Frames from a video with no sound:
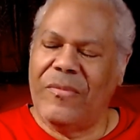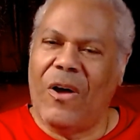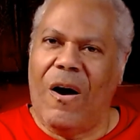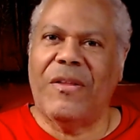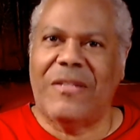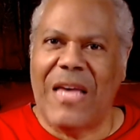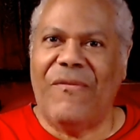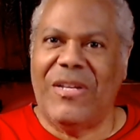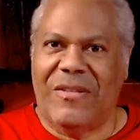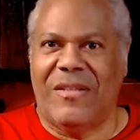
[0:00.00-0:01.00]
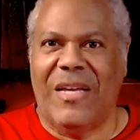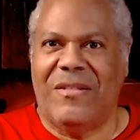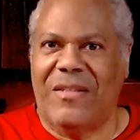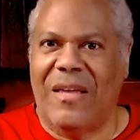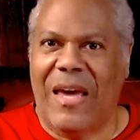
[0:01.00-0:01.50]
all this evidence that they
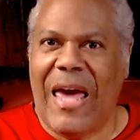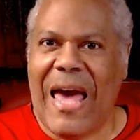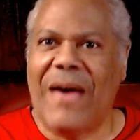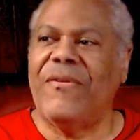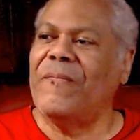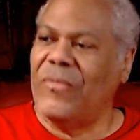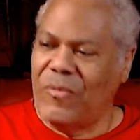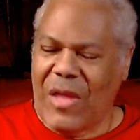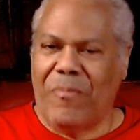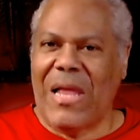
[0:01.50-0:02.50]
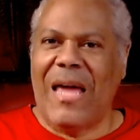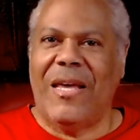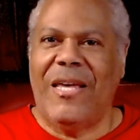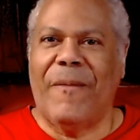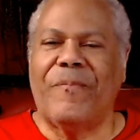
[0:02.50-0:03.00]
say they have apply to
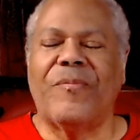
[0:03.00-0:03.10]
him.